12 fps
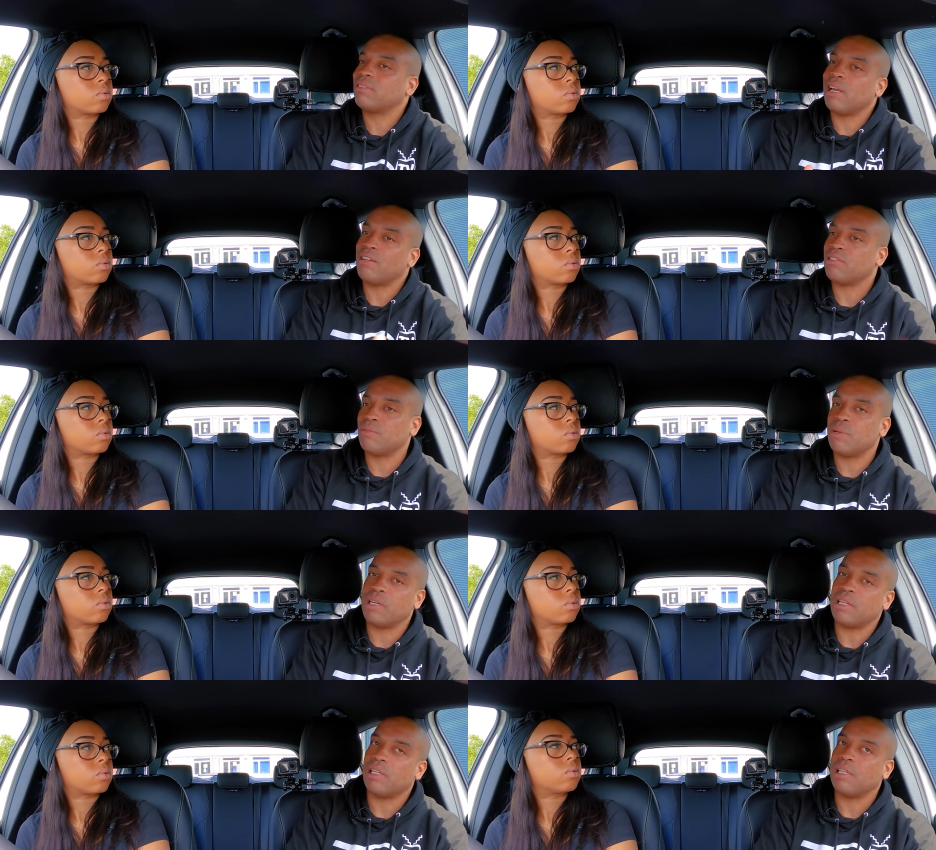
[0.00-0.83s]
Speaker 1: Extra
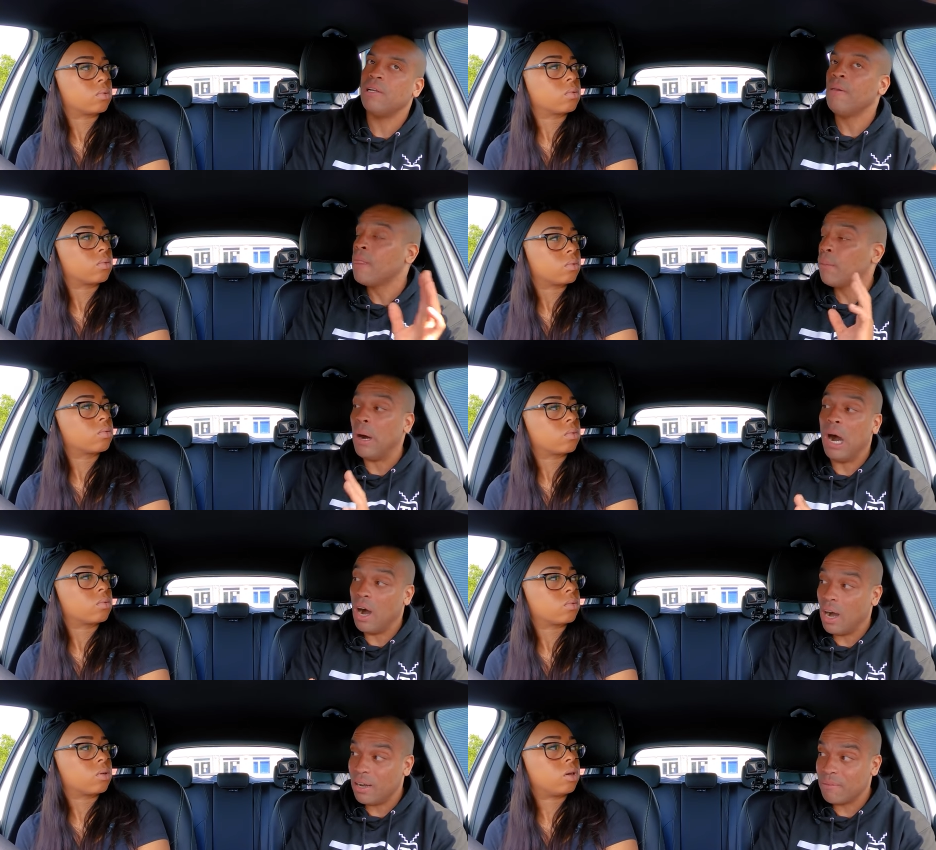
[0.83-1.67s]
money.
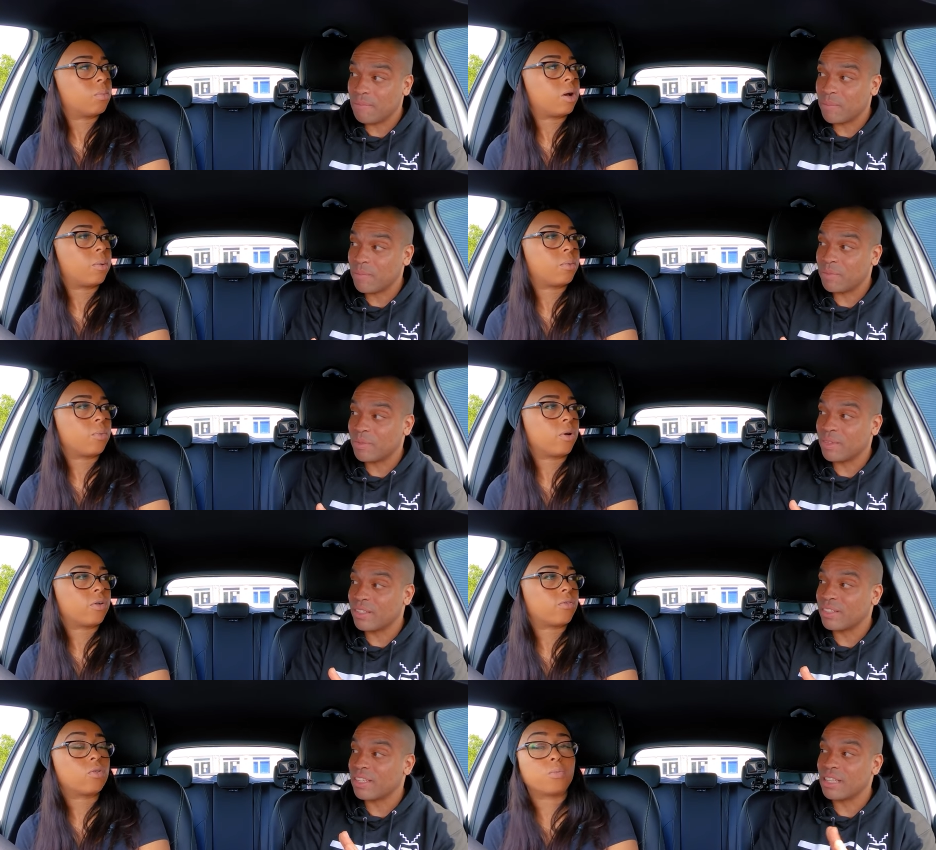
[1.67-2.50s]
But. It might be
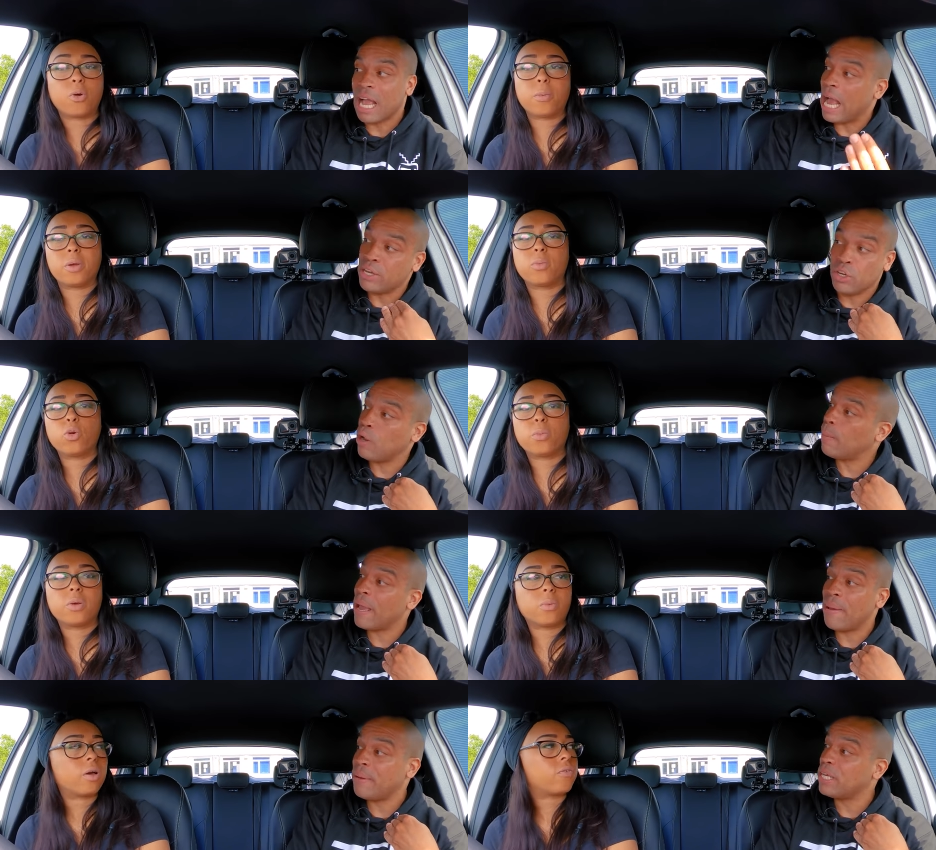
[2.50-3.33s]
worth it. And you're not
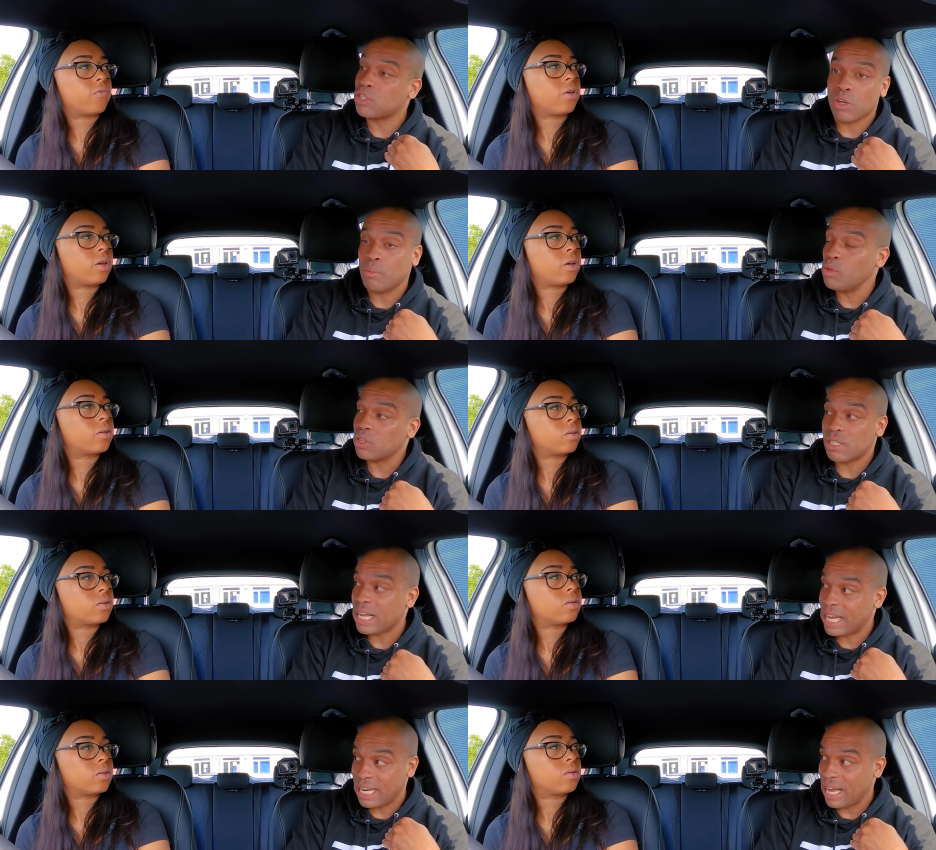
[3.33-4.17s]
paying me, it. so I'm not
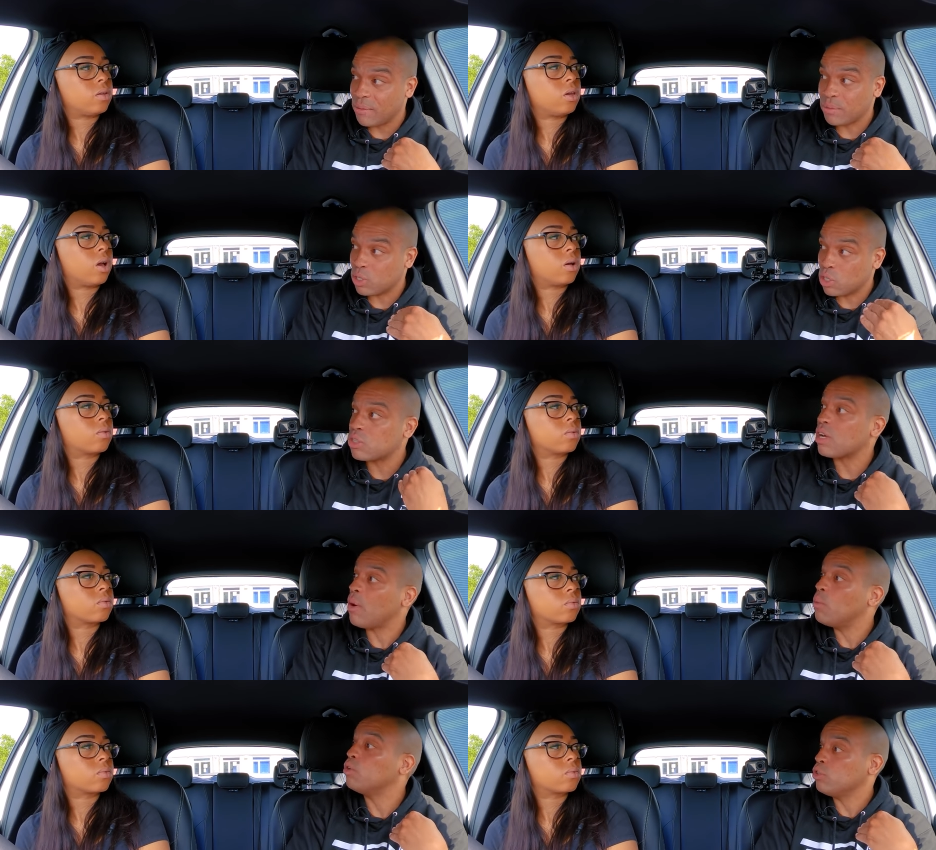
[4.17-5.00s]
saying that because
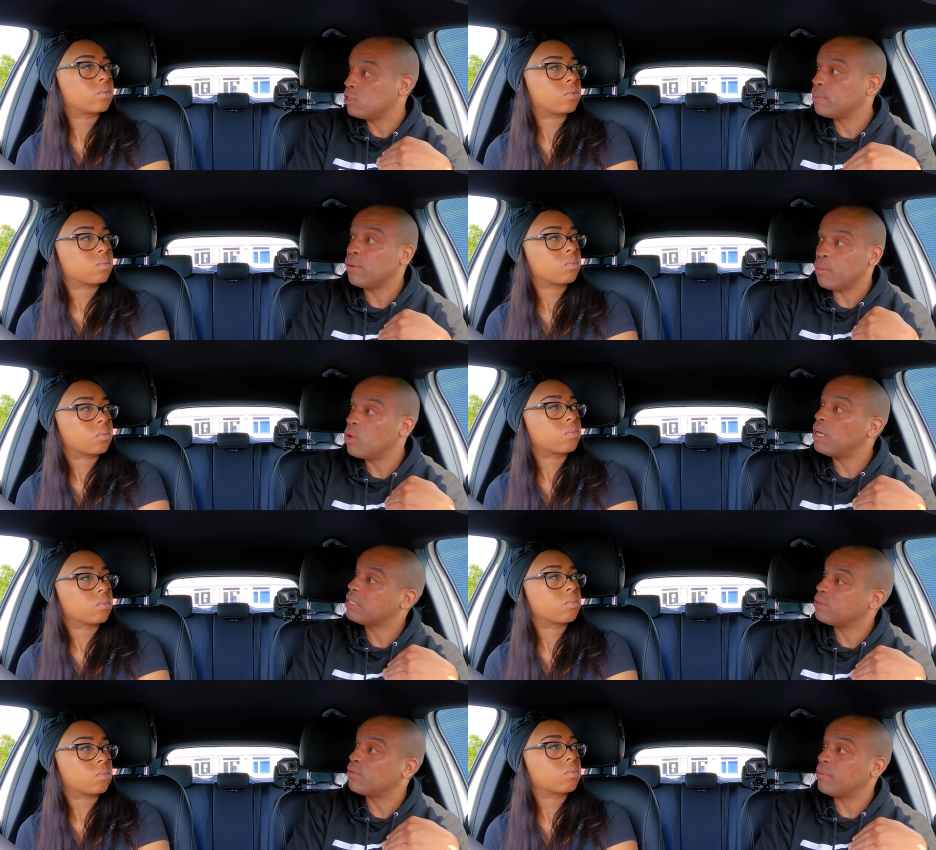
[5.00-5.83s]
yeah. I want you to book more
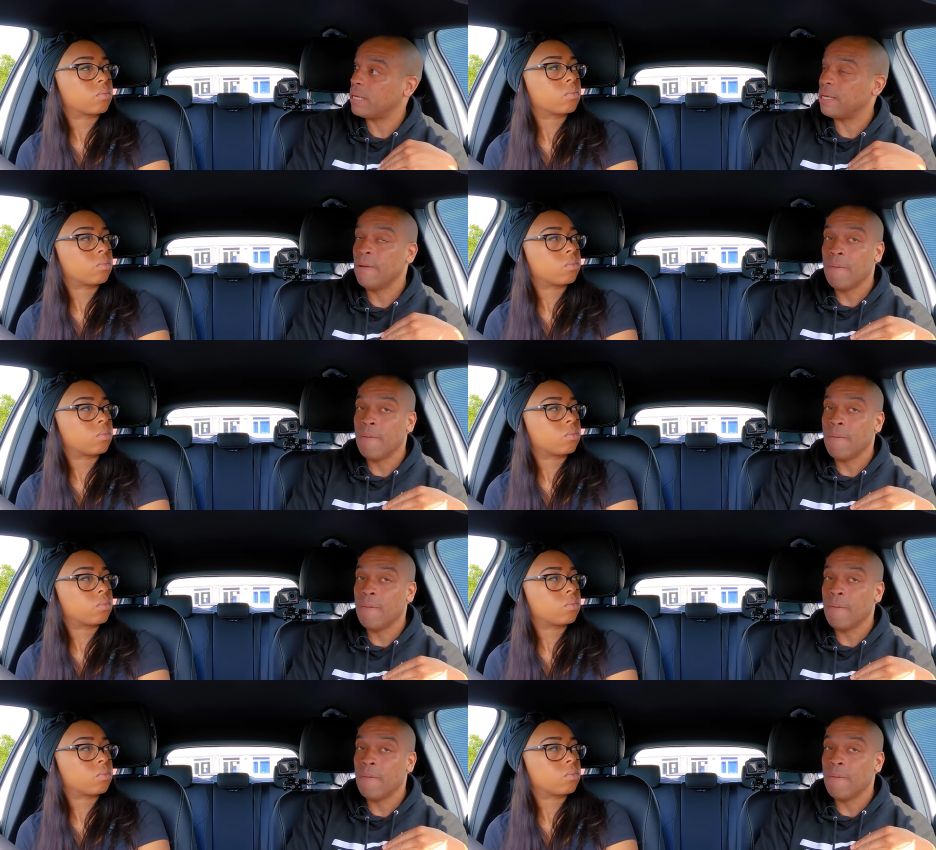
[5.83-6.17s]
lessons with me